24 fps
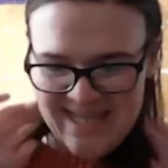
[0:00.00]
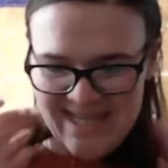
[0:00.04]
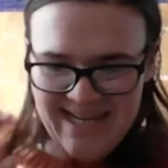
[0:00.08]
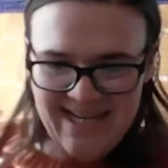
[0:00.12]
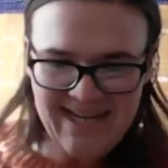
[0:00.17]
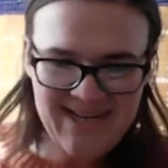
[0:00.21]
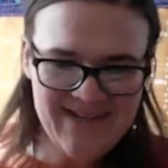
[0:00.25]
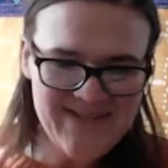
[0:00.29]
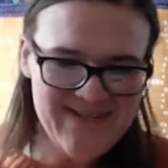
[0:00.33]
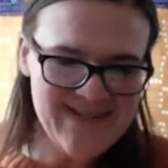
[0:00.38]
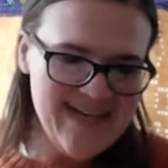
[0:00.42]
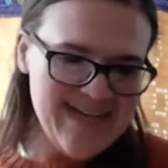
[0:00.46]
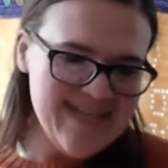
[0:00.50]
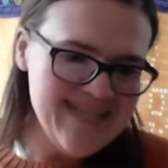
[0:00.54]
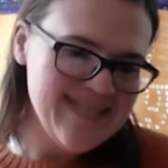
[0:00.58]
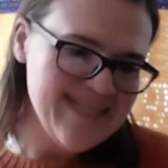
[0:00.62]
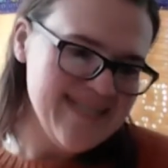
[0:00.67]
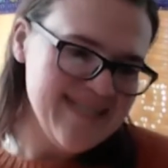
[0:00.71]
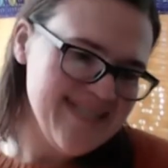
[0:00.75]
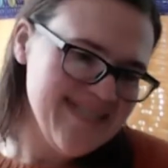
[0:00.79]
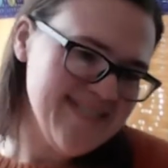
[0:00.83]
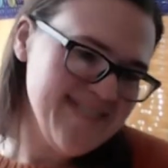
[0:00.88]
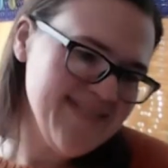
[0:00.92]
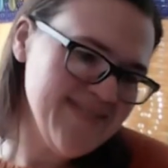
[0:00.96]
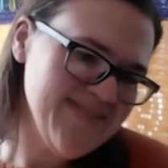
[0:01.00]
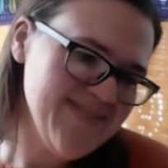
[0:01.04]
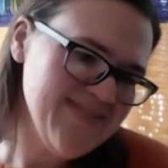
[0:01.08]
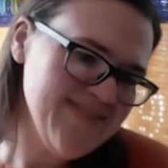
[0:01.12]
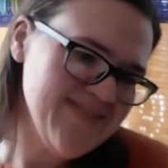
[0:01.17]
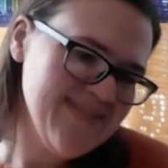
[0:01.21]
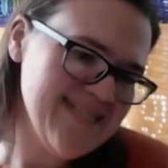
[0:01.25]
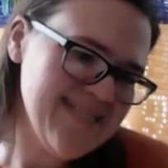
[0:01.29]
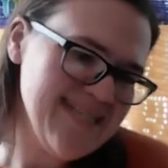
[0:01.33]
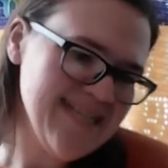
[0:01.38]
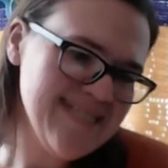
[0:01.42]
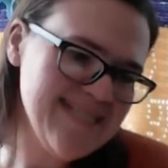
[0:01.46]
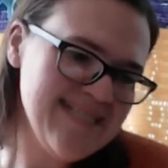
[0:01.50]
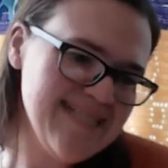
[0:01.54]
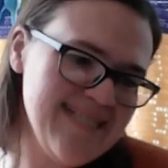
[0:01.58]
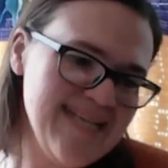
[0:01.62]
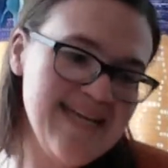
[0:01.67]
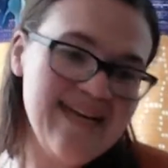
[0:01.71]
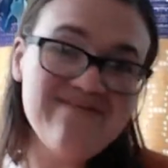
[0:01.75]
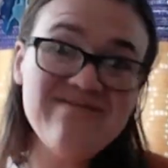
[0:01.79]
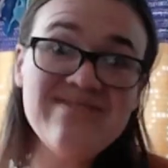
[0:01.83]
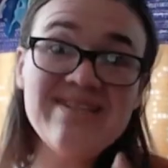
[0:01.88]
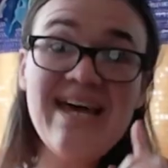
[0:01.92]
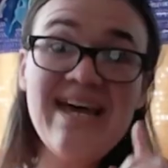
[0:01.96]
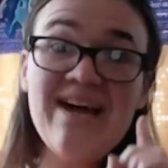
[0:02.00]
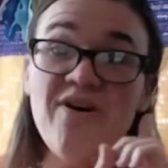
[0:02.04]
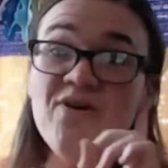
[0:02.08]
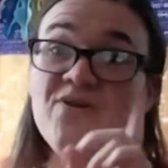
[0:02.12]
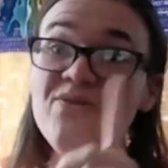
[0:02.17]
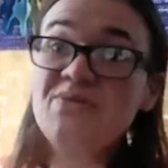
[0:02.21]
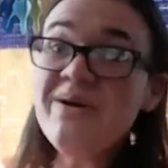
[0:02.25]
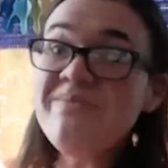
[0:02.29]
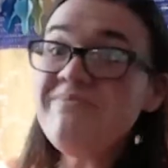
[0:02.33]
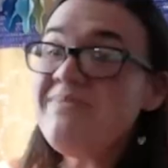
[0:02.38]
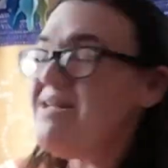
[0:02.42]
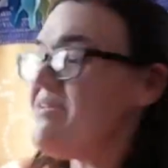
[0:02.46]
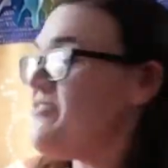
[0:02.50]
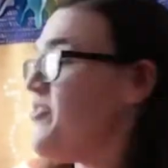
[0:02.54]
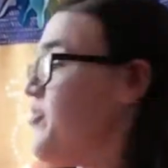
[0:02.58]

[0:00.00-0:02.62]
Alright, so the next thing after that, oh, I made a